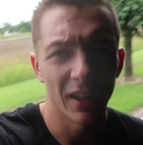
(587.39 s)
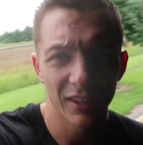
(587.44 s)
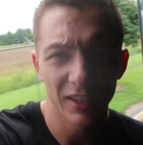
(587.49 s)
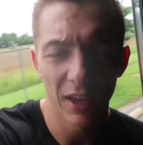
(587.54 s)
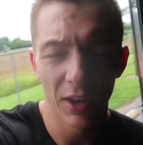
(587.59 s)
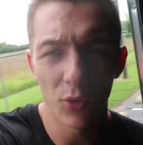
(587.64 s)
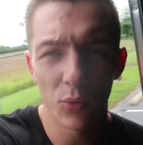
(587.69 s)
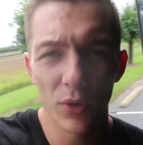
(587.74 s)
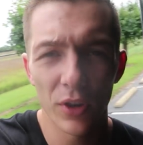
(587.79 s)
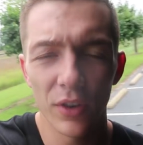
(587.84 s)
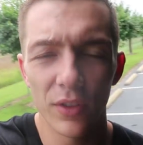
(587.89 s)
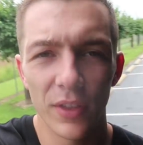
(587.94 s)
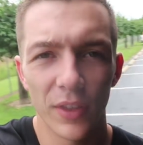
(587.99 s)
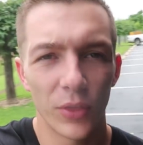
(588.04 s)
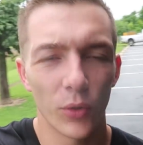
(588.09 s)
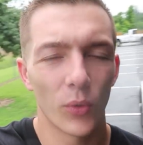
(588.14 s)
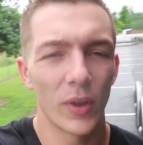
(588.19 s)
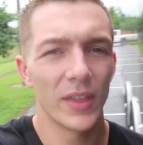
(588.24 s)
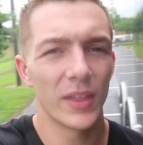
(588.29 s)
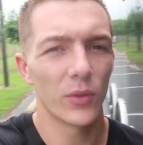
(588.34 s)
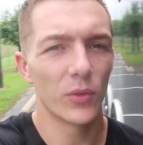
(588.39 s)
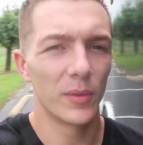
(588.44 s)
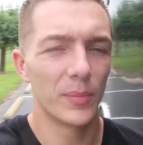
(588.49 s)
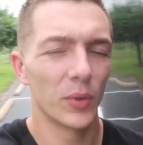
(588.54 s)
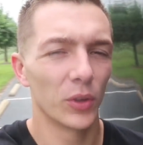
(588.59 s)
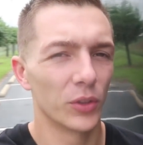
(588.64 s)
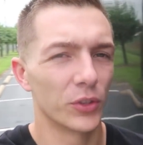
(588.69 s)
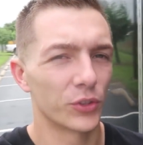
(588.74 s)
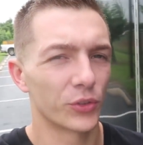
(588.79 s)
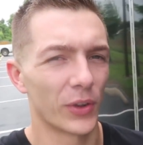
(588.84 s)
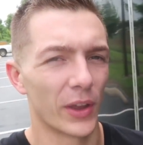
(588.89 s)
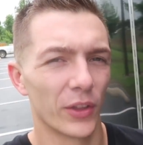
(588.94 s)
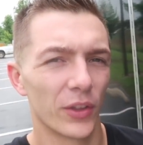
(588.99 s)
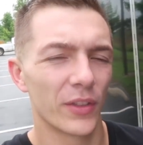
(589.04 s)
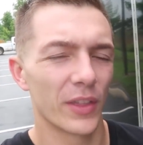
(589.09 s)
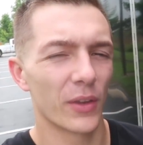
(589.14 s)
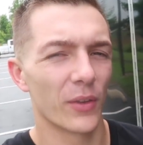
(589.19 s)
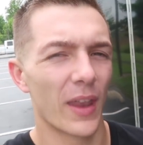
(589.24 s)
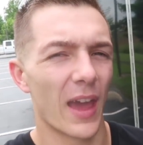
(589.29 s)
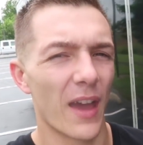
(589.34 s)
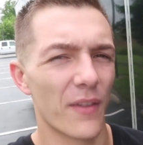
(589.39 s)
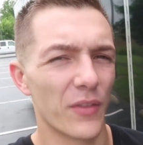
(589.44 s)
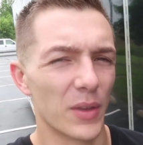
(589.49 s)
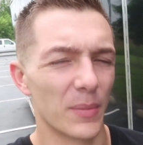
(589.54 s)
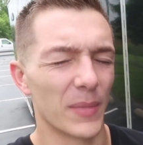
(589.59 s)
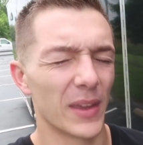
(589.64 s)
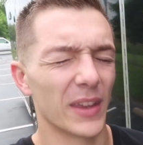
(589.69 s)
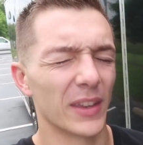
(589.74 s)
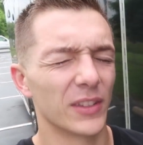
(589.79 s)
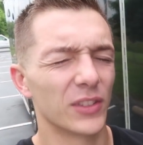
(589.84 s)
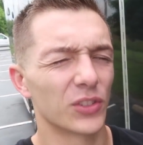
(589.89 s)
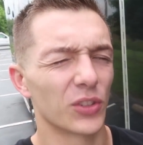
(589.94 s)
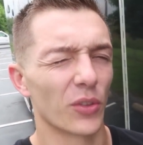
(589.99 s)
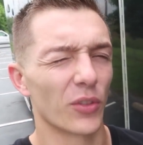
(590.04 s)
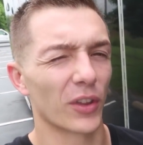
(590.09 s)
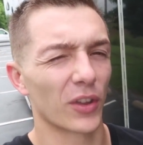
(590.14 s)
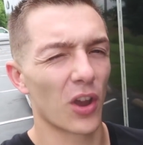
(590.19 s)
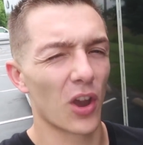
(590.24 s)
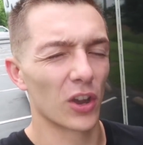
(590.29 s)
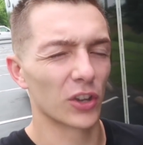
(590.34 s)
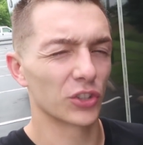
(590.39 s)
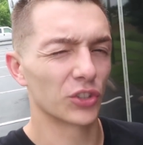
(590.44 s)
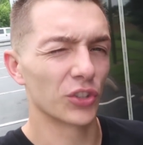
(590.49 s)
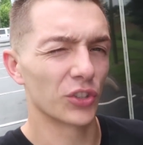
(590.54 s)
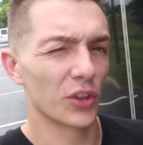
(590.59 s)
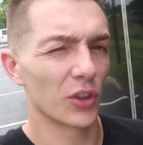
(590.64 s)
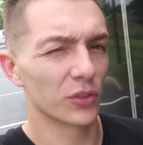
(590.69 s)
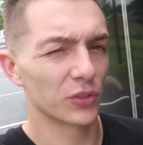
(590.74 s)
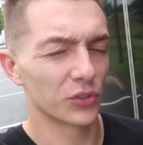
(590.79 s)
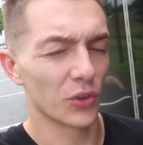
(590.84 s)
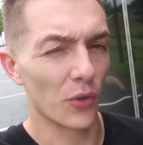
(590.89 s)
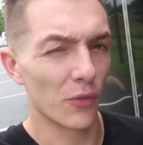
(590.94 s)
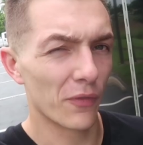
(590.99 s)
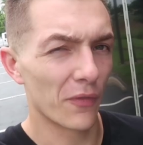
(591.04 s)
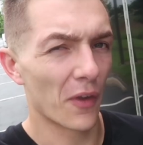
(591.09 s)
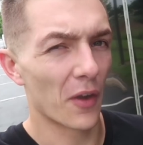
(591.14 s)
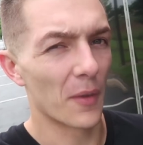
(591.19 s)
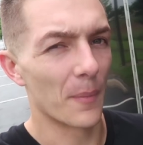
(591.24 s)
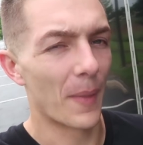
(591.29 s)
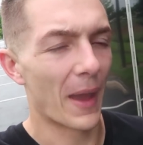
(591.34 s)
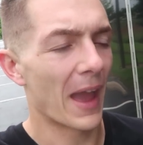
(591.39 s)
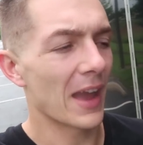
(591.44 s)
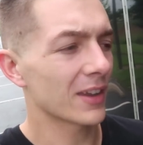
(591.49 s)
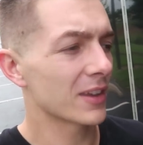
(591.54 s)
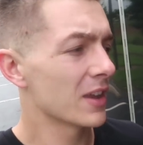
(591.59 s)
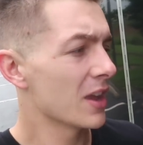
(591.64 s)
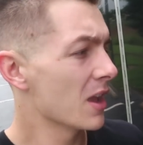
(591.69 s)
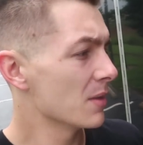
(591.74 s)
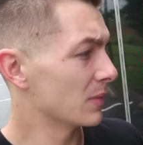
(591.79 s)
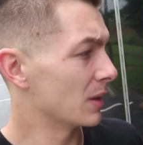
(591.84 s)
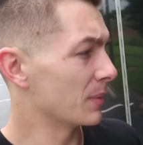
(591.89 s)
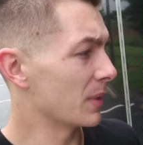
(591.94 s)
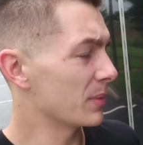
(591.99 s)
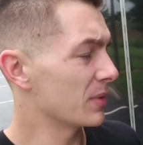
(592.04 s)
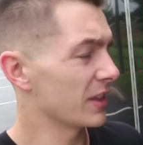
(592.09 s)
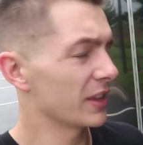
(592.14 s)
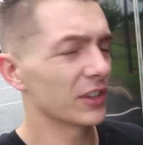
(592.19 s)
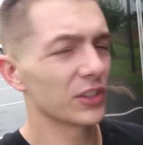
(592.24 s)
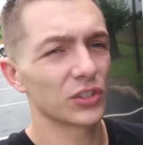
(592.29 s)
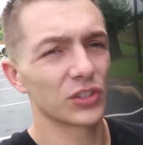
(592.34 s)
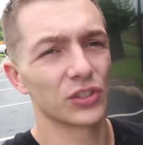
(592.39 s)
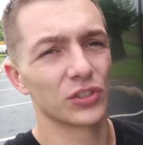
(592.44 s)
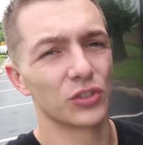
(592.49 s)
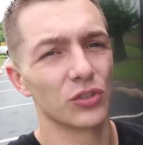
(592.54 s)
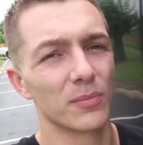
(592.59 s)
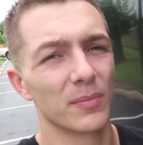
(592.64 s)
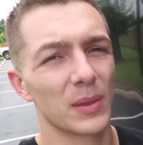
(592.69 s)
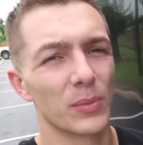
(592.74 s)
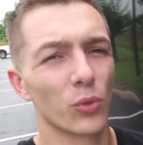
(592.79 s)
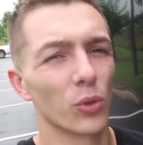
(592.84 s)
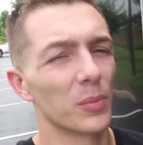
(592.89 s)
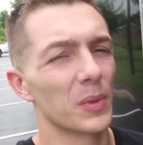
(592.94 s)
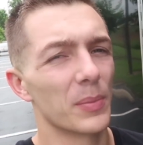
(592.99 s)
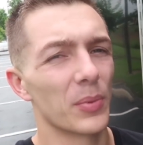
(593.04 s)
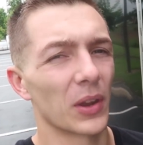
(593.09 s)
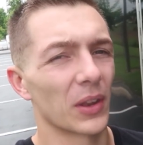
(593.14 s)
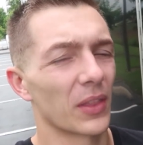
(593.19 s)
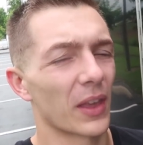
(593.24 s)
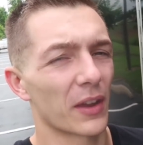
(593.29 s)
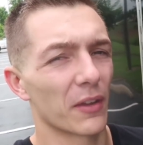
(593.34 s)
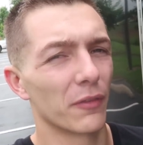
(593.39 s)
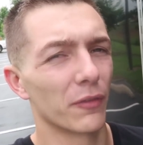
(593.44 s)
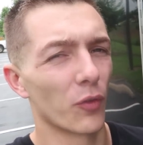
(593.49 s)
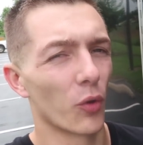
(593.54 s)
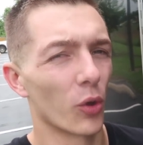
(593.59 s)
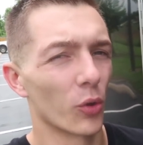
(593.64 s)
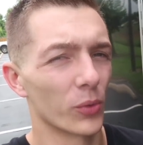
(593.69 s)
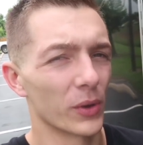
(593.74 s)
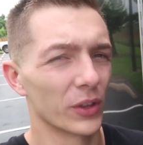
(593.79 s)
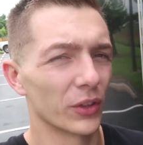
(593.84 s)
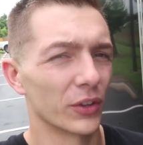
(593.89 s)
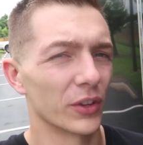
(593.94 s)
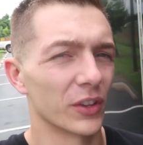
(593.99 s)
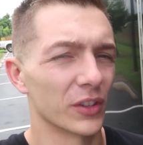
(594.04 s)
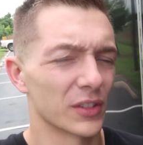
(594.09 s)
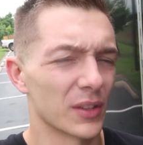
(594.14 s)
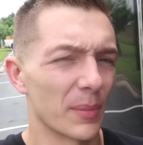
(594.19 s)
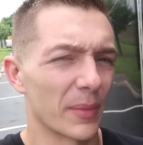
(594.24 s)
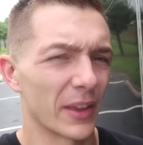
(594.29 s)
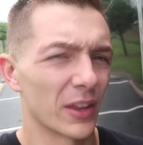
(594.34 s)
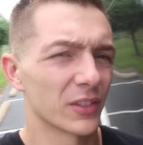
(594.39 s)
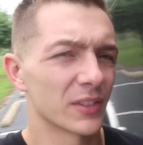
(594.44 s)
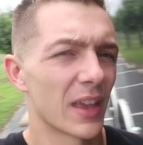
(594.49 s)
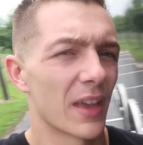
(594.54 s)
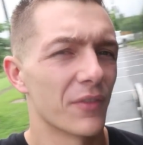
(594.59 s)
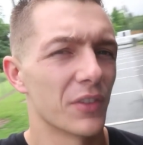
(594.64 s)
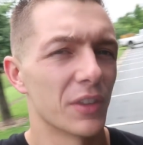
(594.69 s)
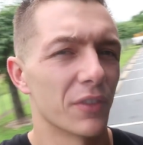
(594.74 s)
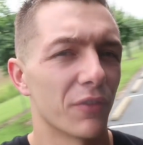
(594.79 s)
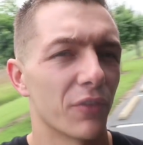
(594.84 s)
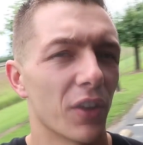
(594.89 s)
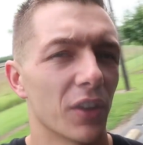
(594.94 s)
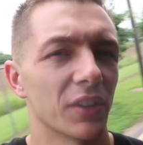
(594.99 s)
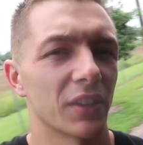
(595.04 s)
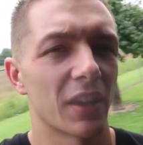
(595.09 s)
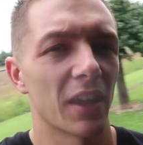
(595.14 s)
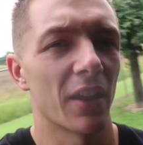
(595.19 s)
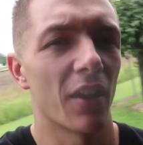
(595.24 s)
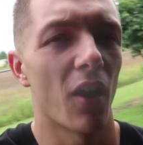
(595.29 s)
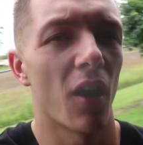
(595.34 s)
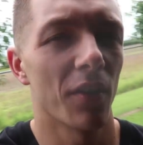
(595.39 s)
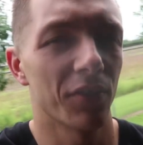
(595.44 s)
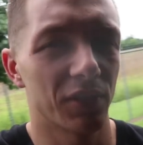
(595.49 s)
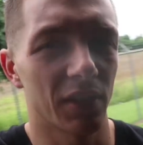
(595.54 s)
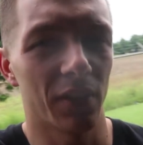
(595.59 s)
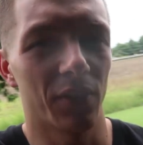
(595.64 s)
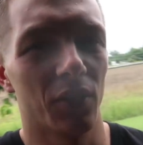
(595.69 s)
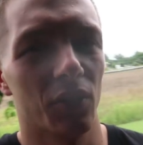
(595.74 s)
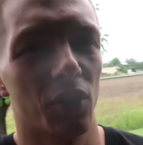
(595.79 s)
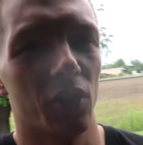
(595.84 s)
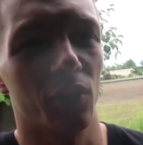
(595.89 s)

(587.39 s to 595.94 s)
It's kind of weird that the way they would build the trailer, they would have it made so the car should go so far back, but maybe they just assume people will be putting like a four-wheeler or something else heavy in front to kind of offset the